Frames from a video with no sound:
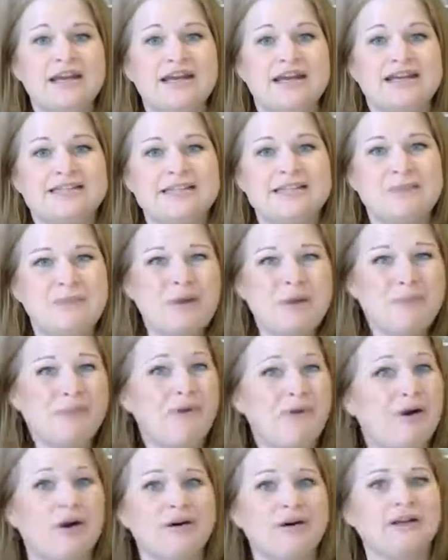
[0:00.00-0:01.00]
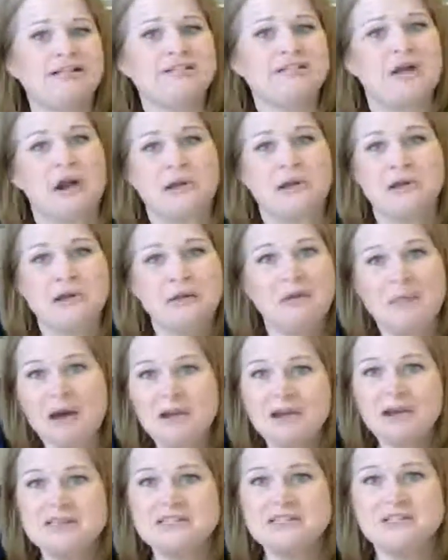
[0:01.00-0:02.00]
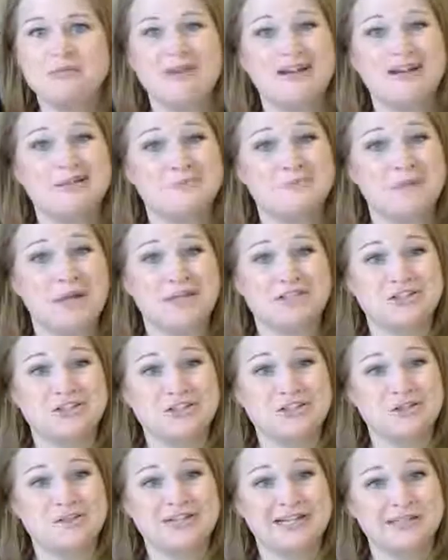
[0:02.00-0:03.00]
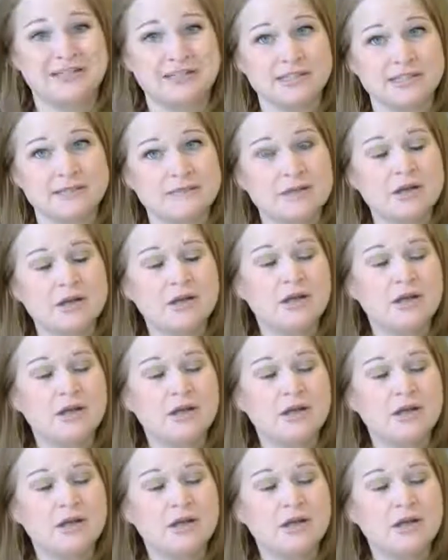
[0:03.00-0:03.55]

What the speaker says: is that people are already talking about it, so you might as well add your 2 cents.